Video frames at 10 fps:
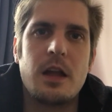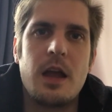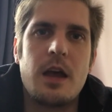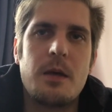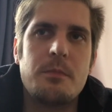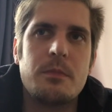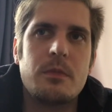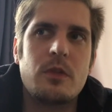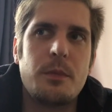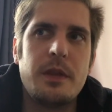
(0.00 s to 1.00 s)

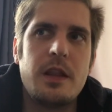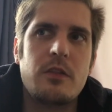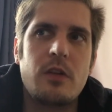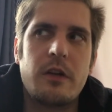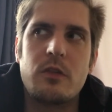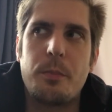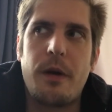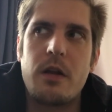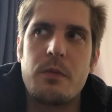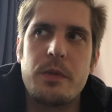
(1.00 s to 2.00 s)
something that starts to
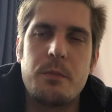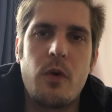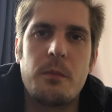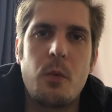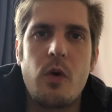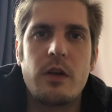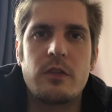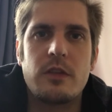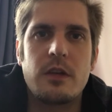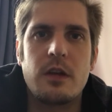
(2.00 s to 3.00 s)
bother me more and more
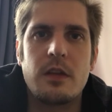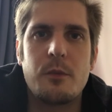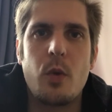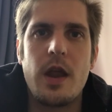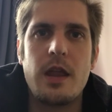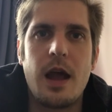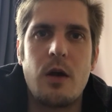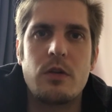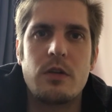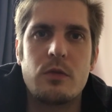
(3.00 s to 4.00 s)
is the way
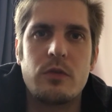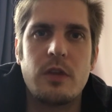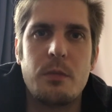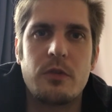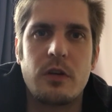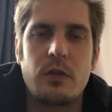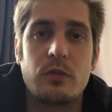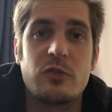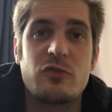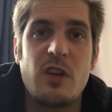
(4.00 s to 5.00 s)
how the sabers are
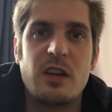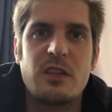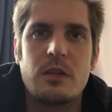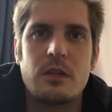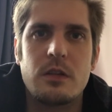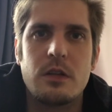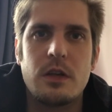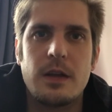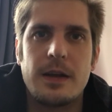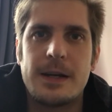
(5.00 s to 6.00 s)
constructed.
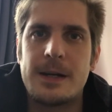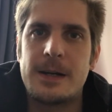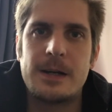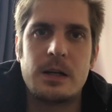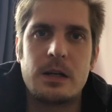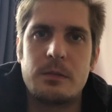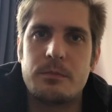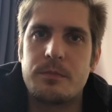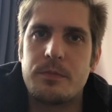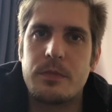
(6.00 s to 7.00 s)

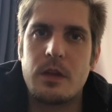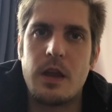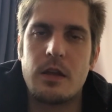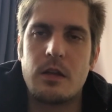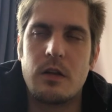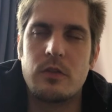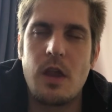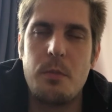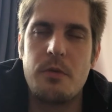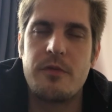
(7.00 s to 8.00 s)

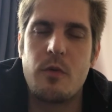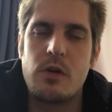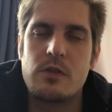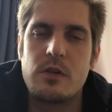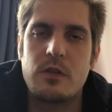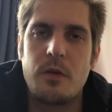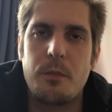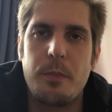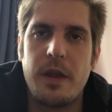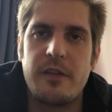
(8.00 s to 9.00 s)
Saber Forge is a
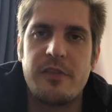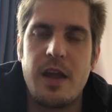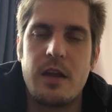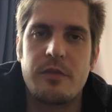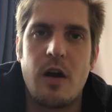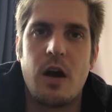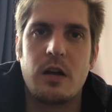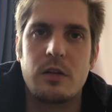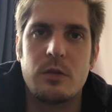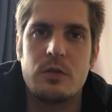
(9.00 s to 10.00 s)
big fan of
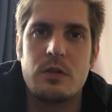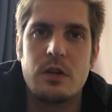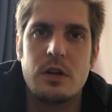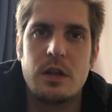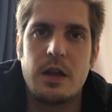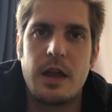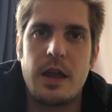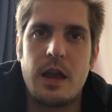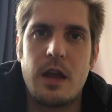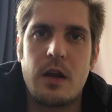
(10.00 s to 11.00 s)
hot glue
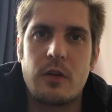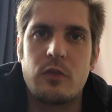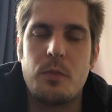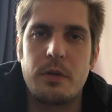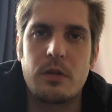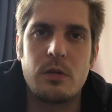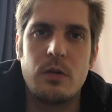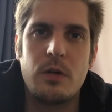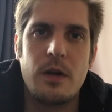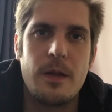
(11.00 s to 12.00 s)
or super
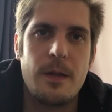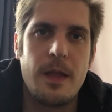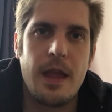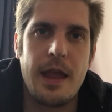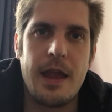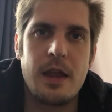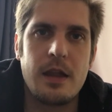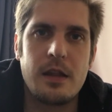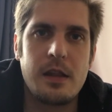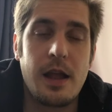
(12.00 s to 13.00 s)
glue,
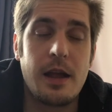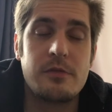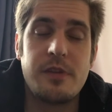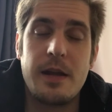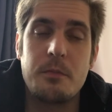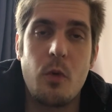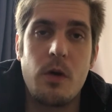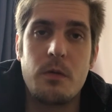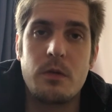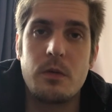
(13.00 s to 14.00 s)
and I
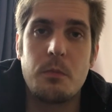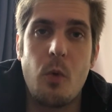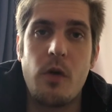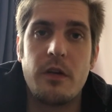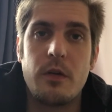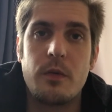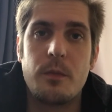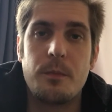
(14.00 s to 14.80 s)
find the more